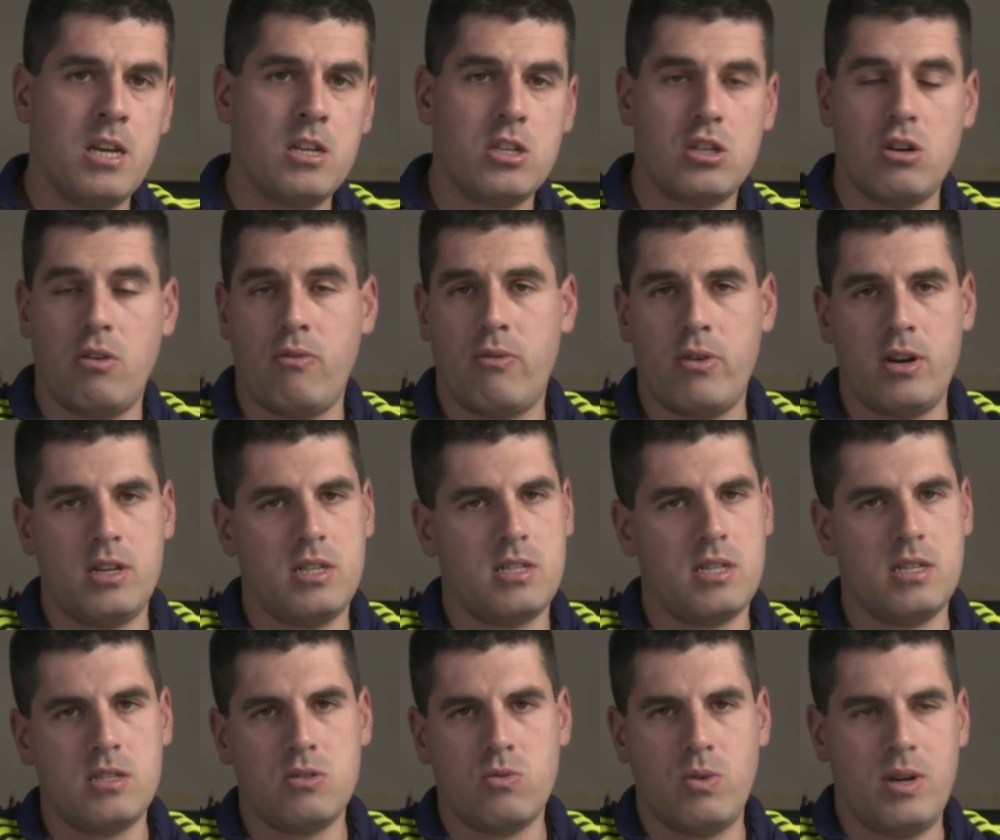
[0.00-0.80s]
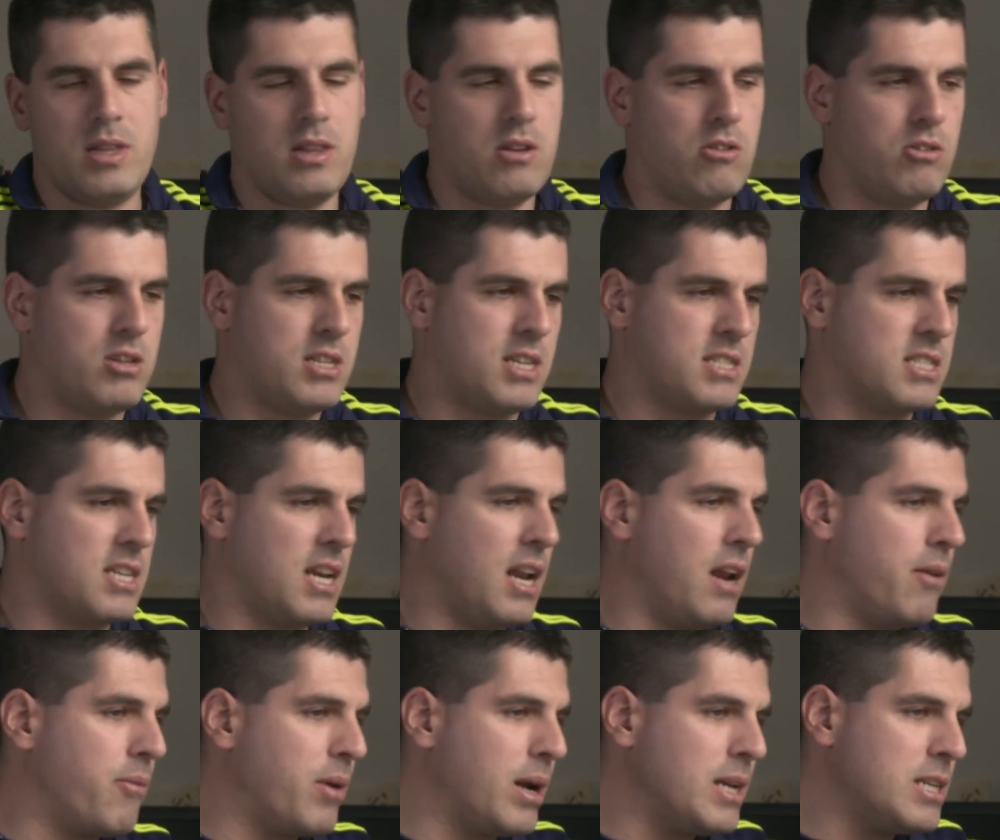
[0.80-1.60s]
So for instance, when there is a
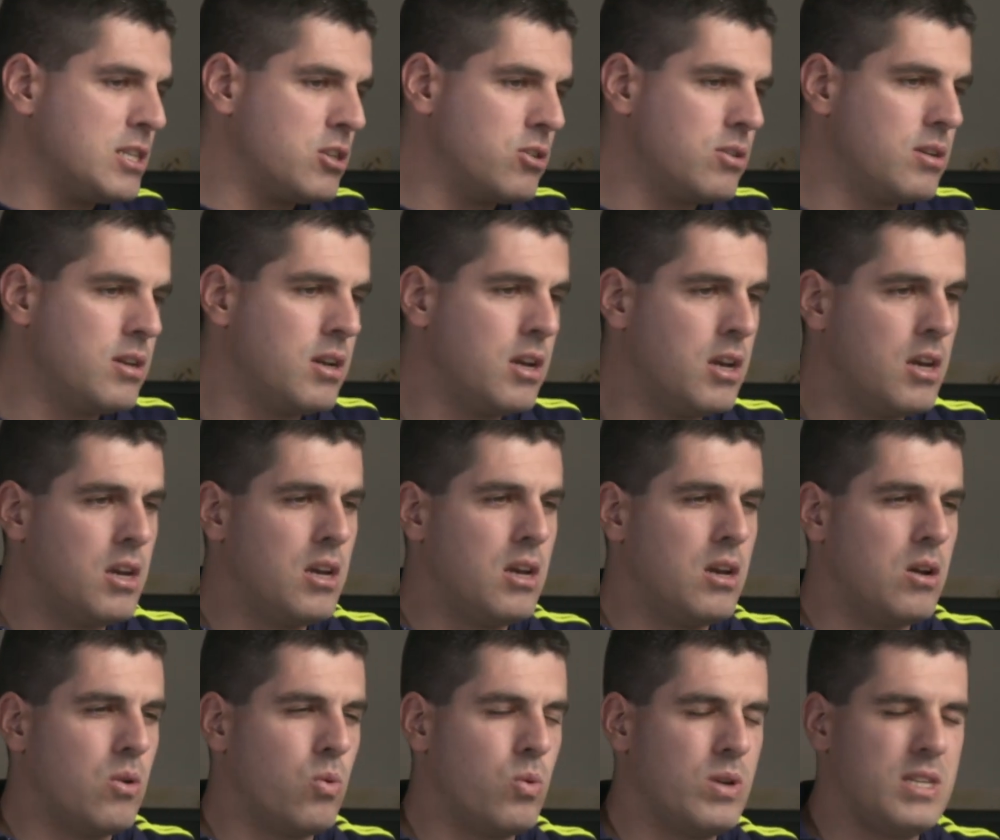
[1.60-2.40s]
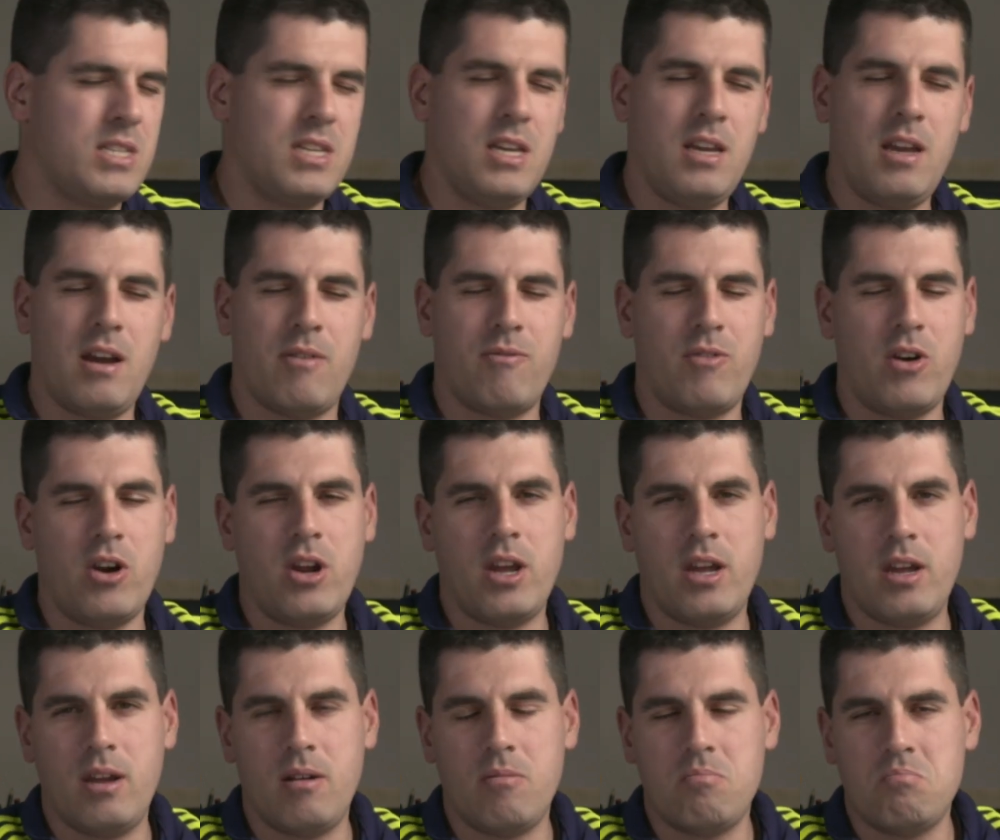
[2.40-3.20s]
celebration, we see a
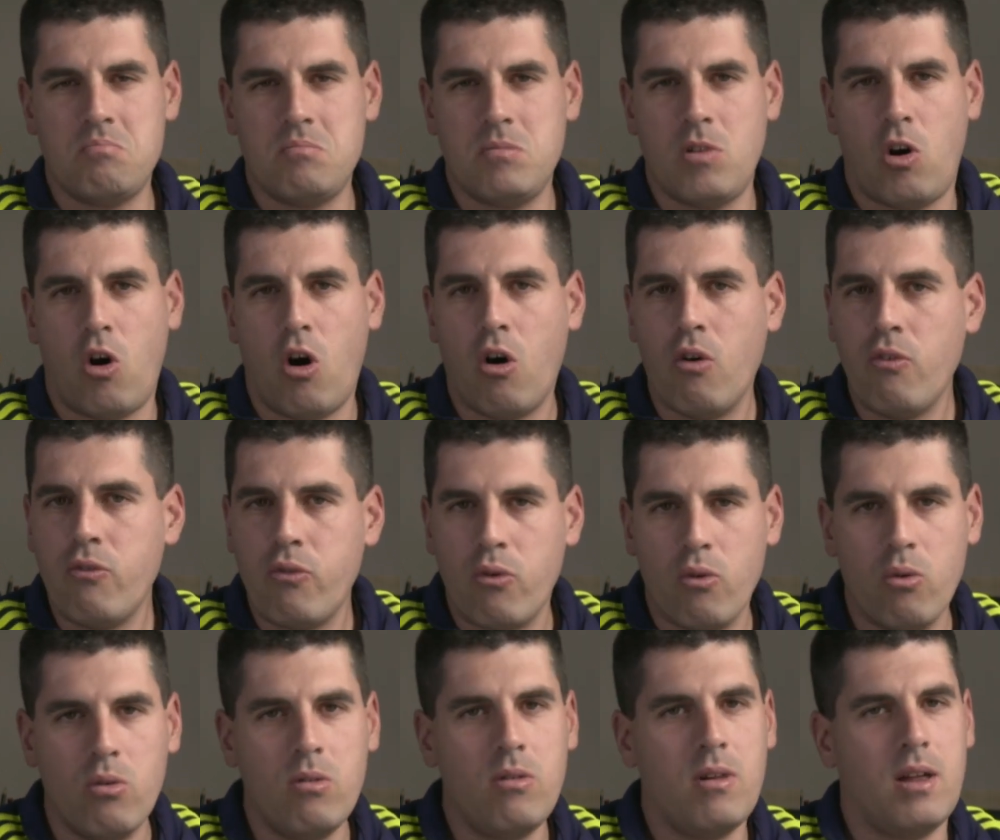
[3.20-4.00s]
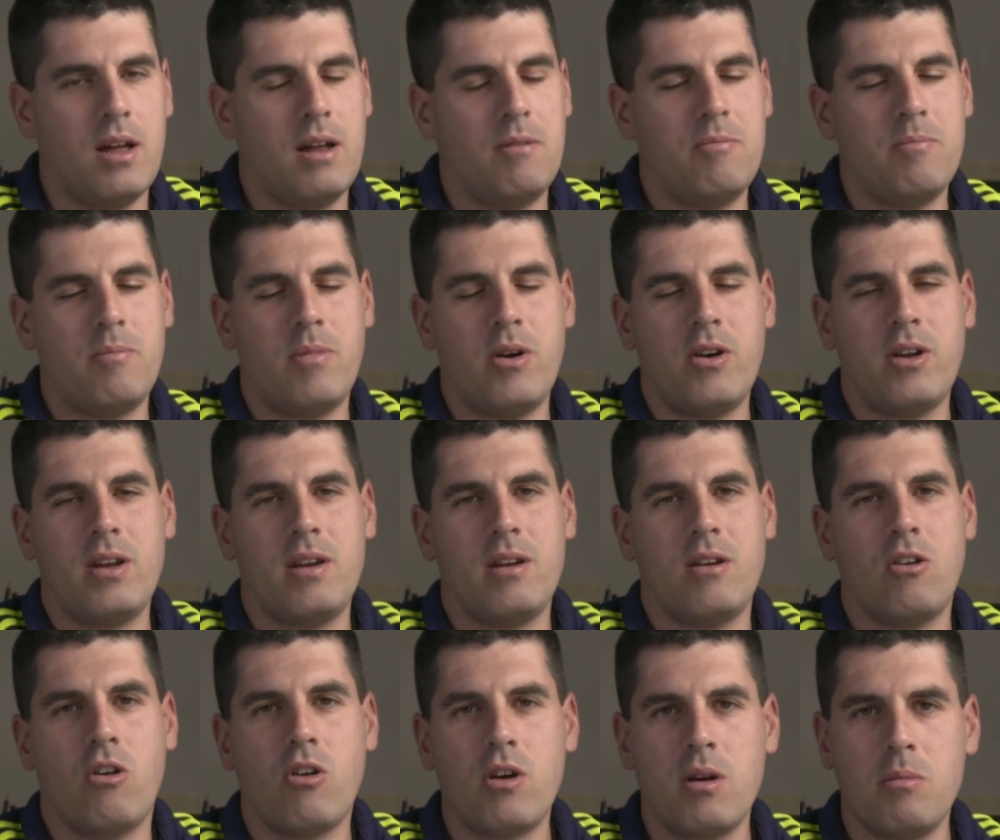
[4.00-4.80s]
very awful and
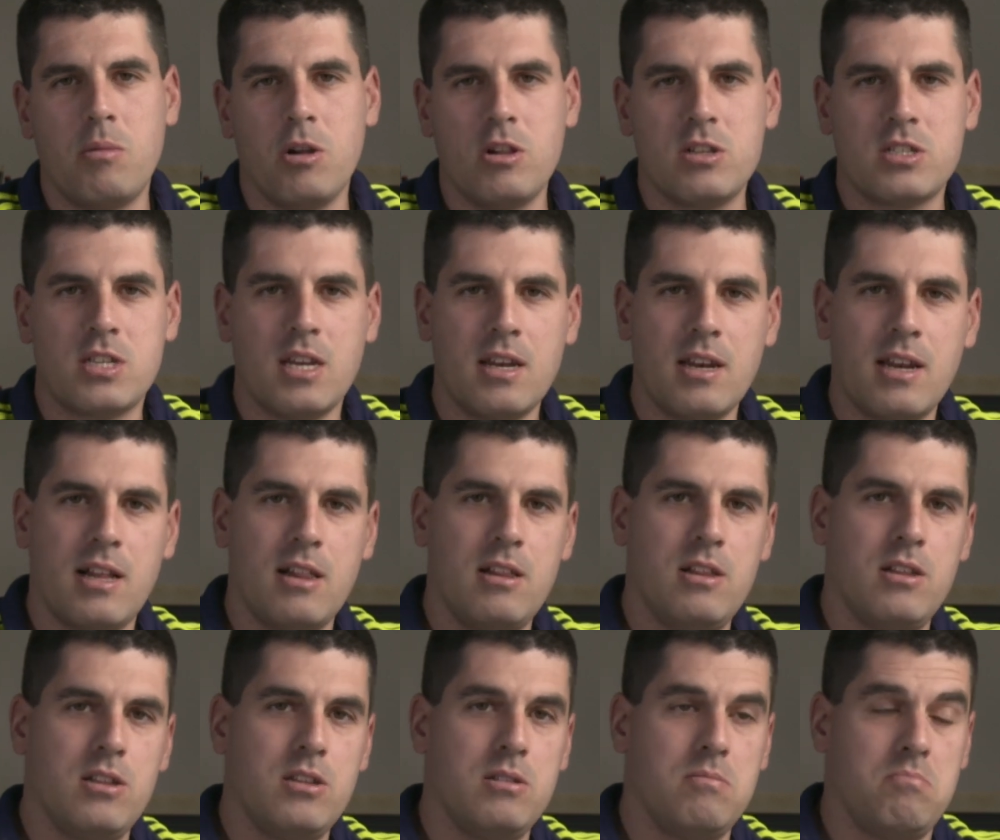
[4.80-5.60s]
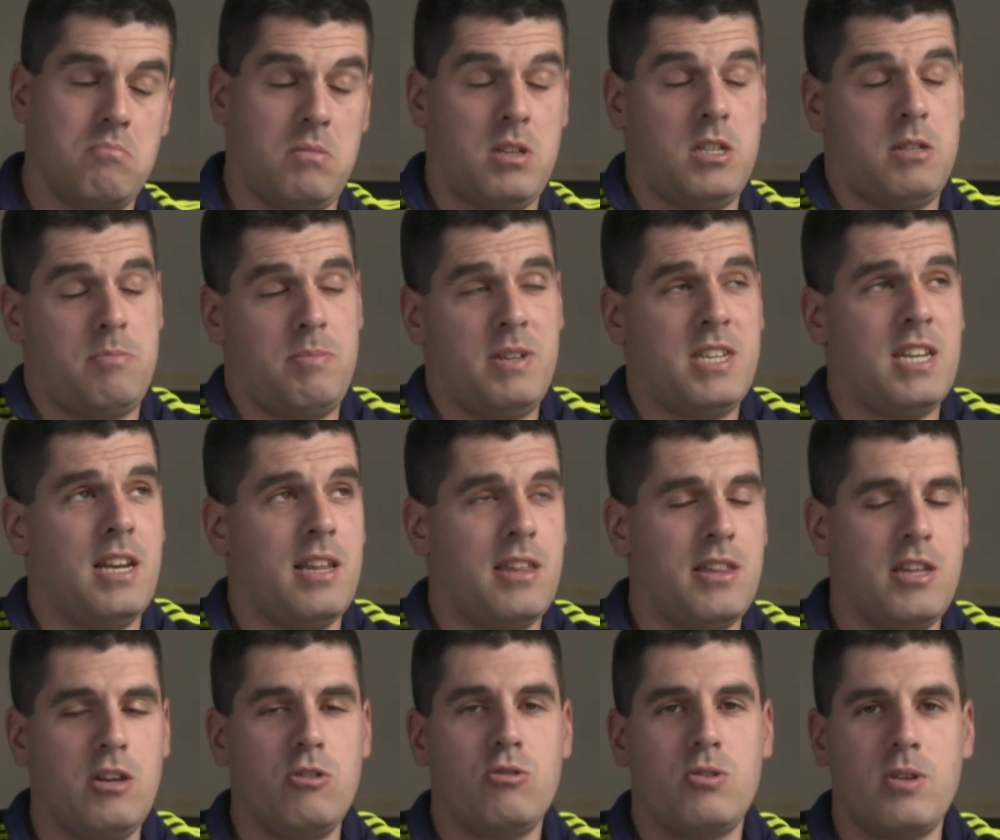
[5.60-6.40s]
very horrible signal,
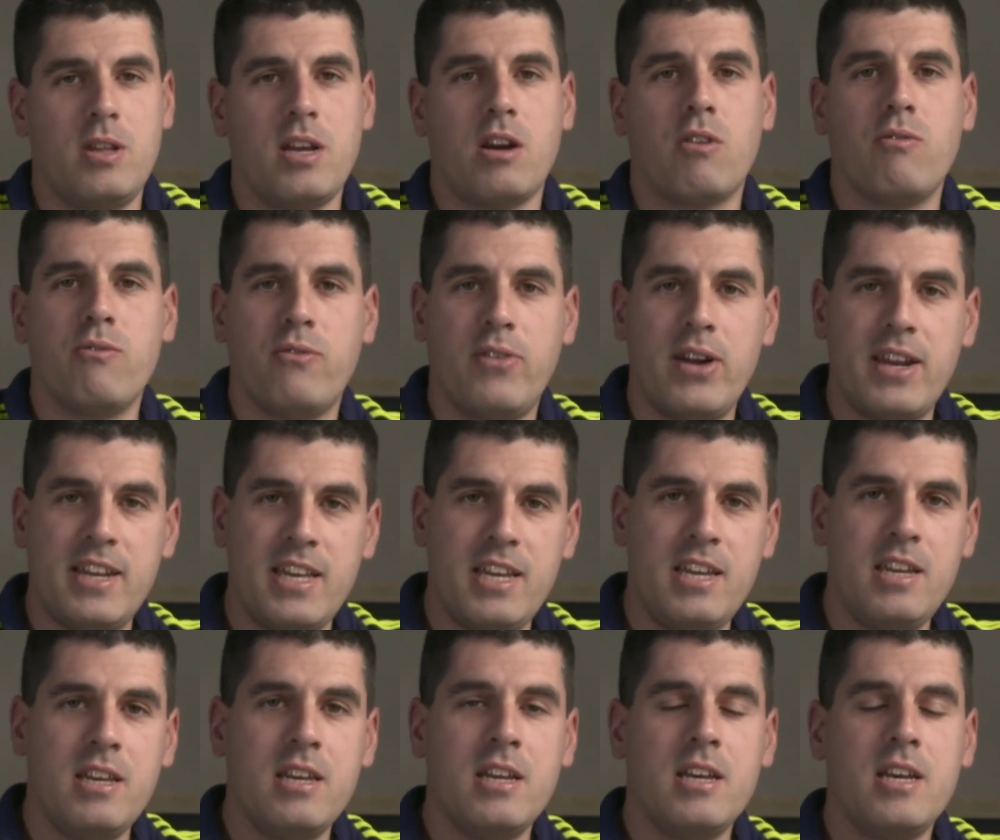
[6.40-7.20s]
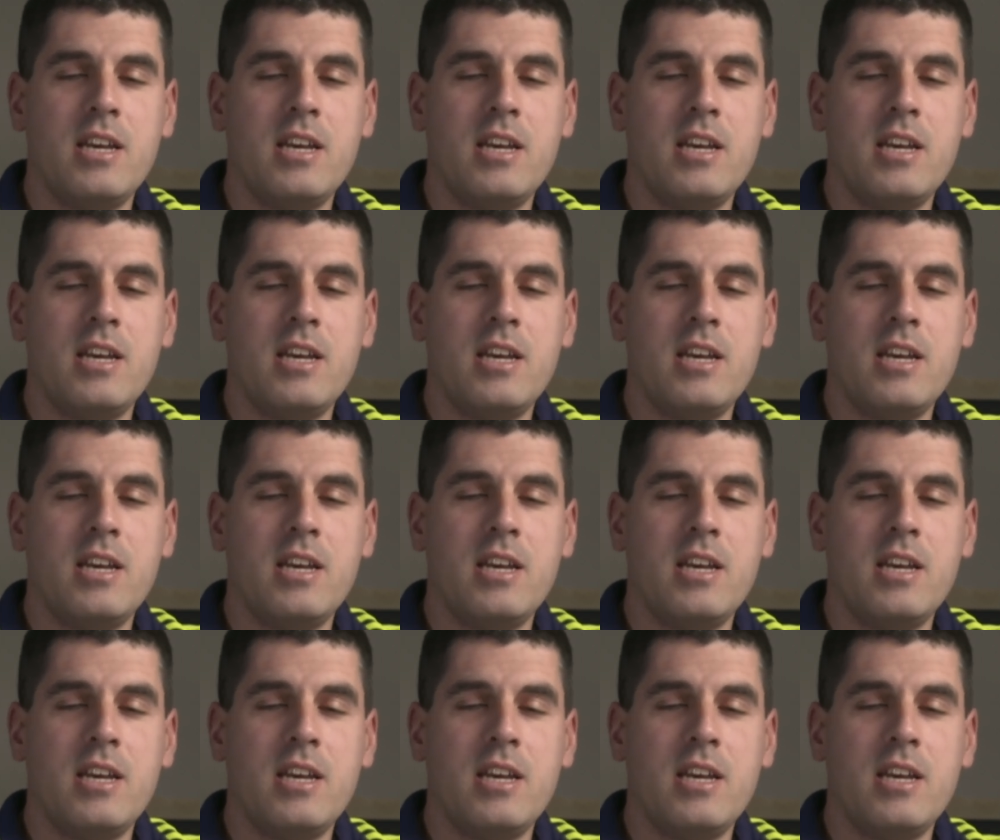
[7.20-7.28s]
especially due to the confetti,